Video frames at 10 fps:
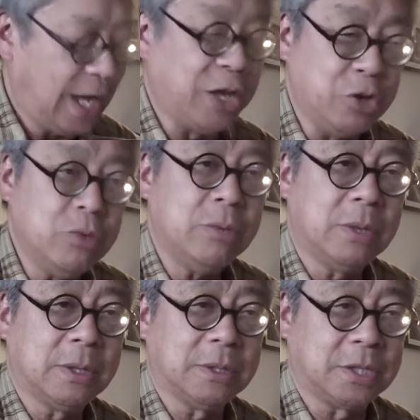and you
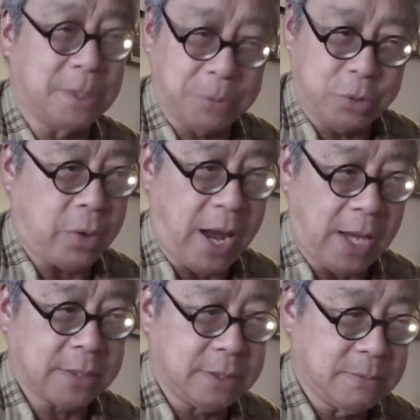
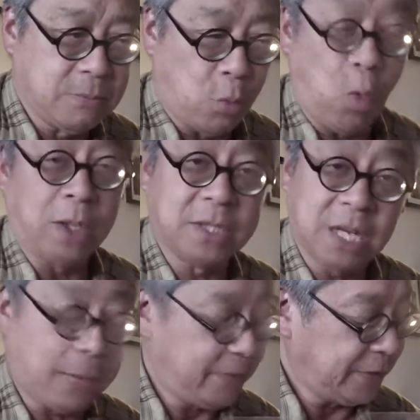subtract one
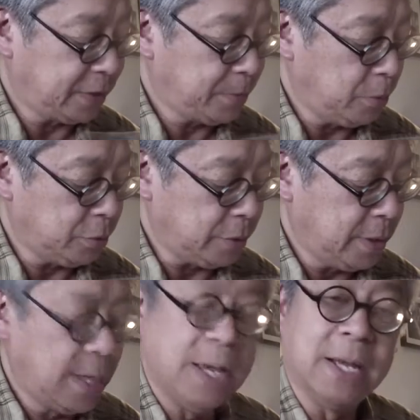stop of
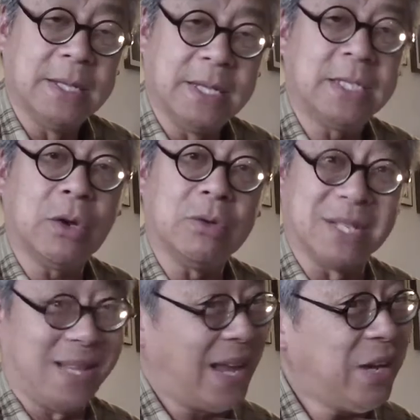exposure, this
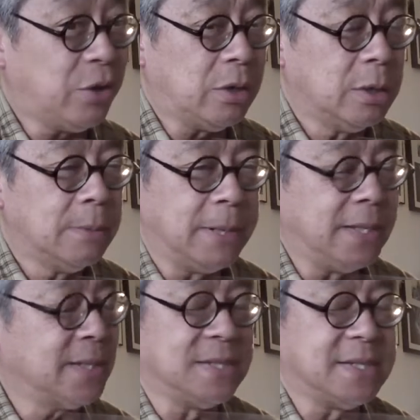goes lighter,
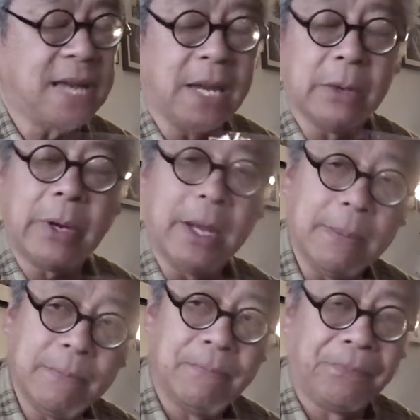but it doesn't stay
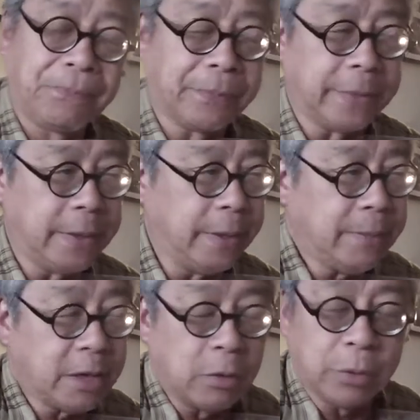gray.
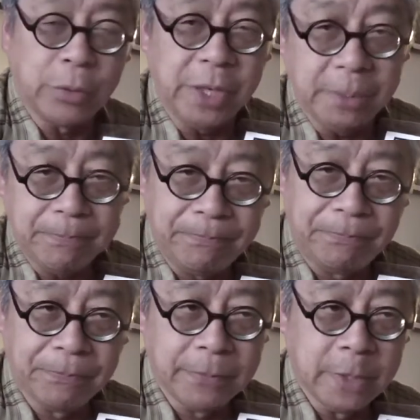It might go green.
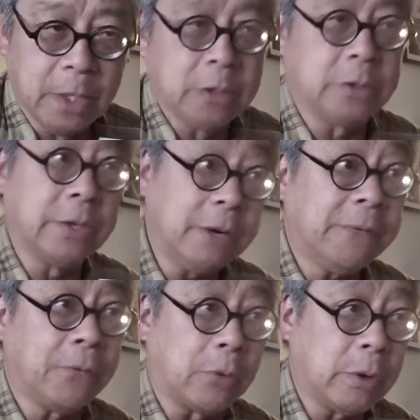So
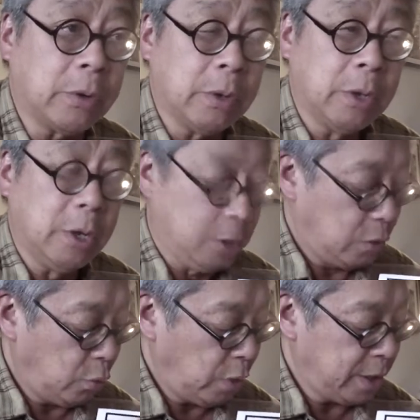therefore,
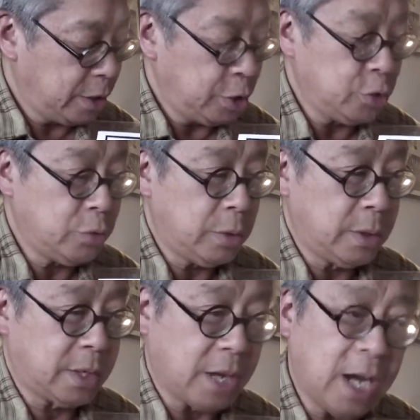when you
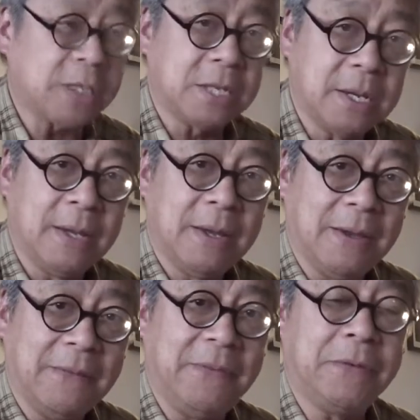cut
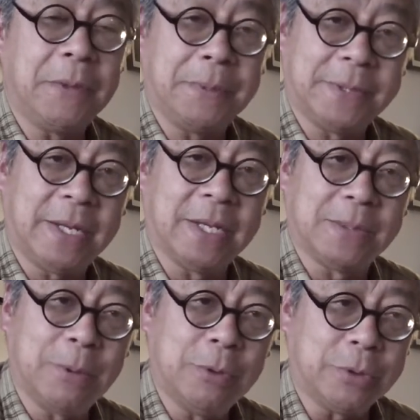50%
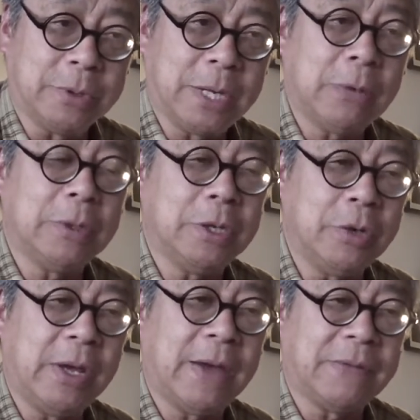exposure, not only do
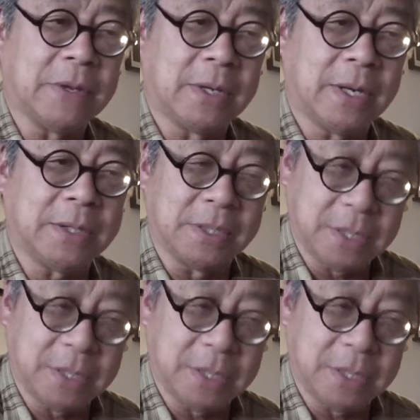you have to cut the